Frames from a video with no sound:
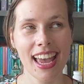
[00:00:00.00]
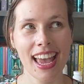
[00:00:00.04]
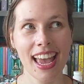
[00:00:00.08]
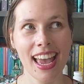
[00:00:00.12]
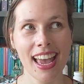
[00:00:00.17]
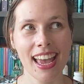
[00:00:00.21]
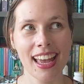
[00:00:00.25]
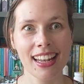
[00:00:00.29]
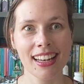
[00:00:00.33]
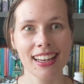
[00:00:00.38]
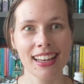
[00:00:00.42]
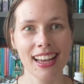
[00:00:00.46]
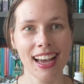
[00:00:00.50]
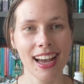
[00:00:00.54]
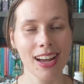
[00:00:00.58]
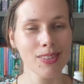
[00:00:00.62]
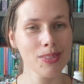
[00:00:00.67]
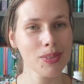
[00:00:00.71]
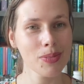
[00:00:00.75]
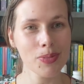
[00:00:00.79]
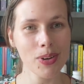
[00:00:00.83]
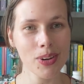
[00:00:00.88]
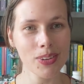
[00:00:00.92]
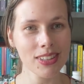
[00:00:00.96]
and I
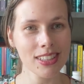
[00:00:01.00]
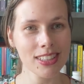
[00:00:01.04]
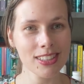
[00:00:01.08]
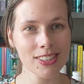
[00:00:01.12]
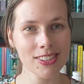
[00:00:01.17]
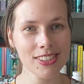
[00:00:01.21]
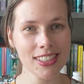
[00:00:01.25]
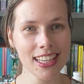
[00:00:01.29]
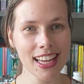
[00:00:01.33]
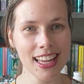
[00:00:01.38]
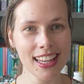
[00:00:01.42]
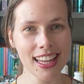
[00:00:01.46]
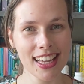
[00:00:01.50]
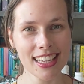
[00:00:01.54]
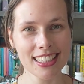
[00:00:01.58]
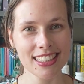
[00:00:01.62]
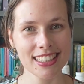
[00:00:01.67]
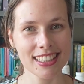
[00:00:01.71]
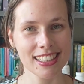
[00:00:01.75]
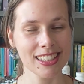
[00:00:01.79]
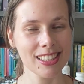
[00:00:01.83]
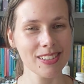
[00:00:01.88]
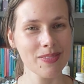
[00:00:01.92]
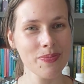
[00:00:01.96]
will probably do it again
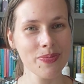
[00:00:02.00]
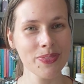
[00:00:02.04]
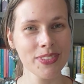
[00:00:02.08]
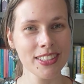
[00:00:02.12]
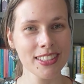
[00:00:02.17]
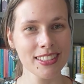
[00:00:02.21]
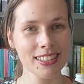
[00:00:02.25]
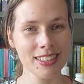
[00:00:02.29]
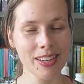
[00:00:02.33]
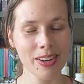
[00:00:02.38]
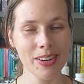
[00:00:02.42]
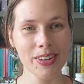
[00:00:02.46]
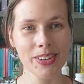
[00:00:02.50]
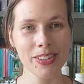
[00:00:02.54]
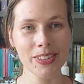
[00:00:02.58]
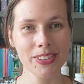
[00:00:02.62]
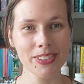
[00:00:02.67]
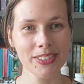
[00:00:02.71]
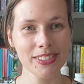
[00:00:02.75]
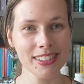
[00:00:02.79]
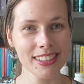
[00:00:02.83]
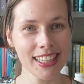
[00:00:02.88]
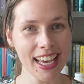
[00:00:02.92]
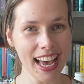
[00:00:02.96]
next year.
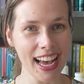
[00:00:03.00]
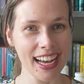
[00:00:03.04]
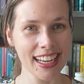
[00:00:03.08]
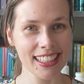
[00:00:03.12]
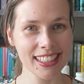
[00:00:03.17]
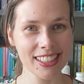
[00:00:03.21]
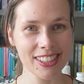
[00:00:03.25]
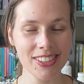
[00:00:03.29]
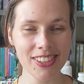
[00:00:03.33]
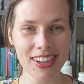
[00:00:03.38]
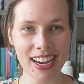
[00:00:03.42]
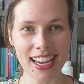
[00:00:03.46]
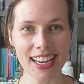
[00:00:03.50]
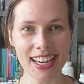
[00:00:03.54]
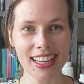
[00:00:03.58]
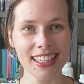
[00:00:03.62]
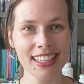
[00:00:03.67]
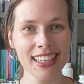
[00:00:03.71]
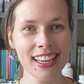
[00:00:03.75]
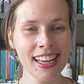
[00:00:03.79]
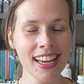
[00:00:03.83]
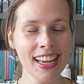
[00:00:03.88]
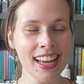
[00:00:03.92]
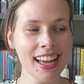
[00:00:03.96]
So yeah, great.